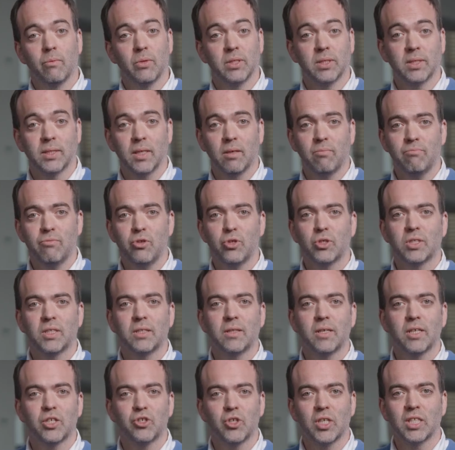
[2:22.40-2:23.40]
with some
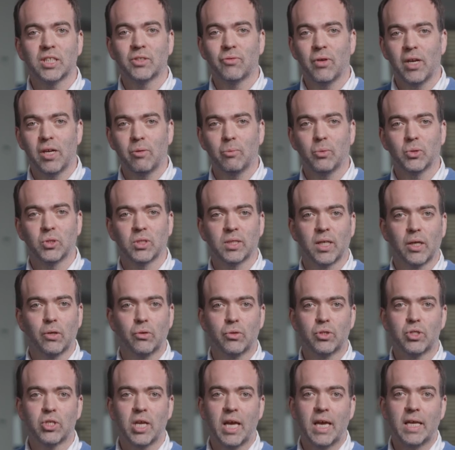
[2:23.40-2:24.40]
using their transferable
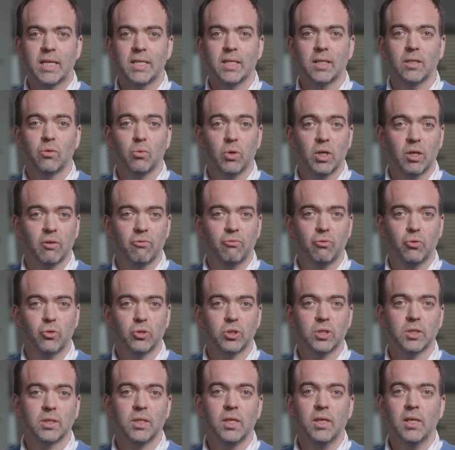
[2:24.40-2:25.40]
skills to enter the
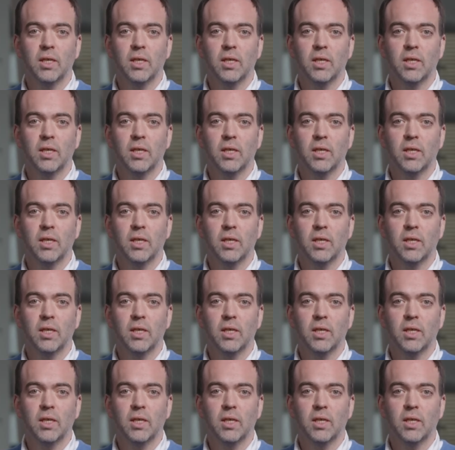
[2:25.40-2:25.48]
workforce